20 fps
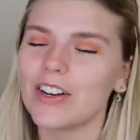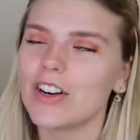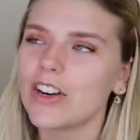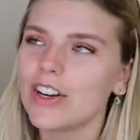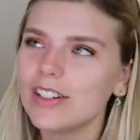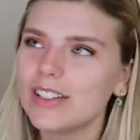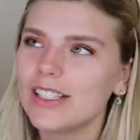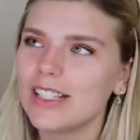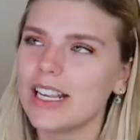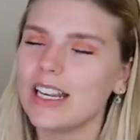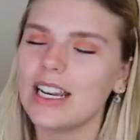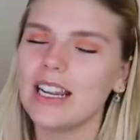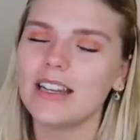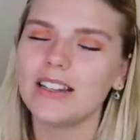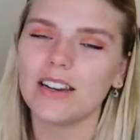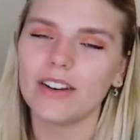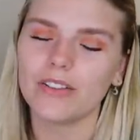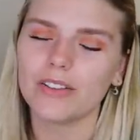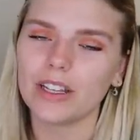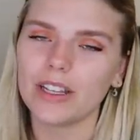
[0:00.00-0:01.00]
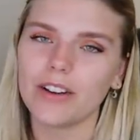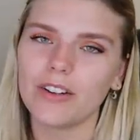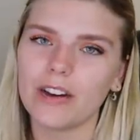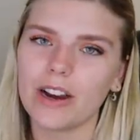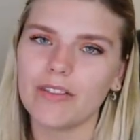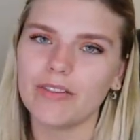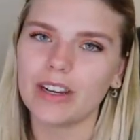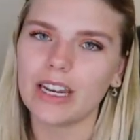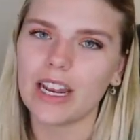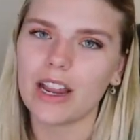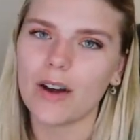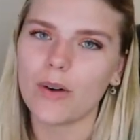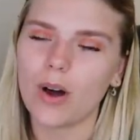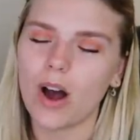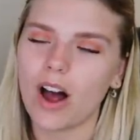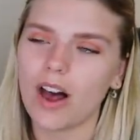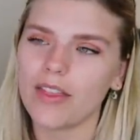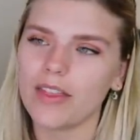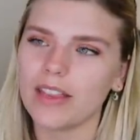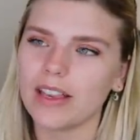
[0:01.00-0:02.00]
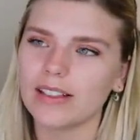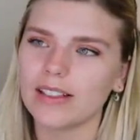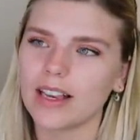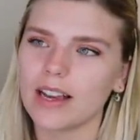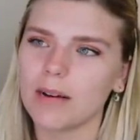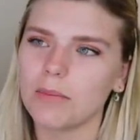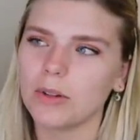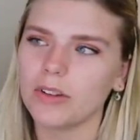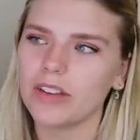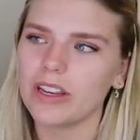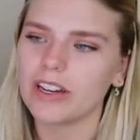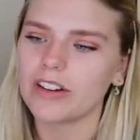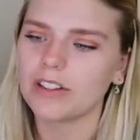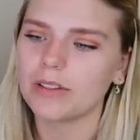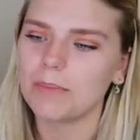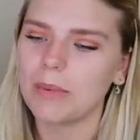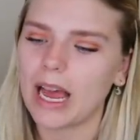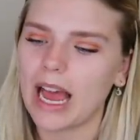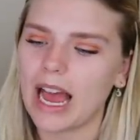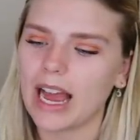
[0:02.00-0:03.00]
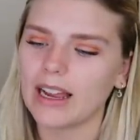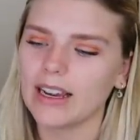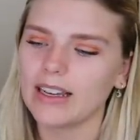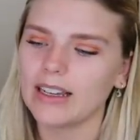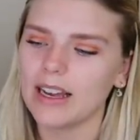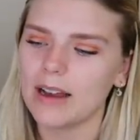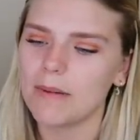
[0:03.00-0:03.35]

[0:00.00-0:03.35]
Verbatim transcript: Nerd City did a really great video on this a couple of years back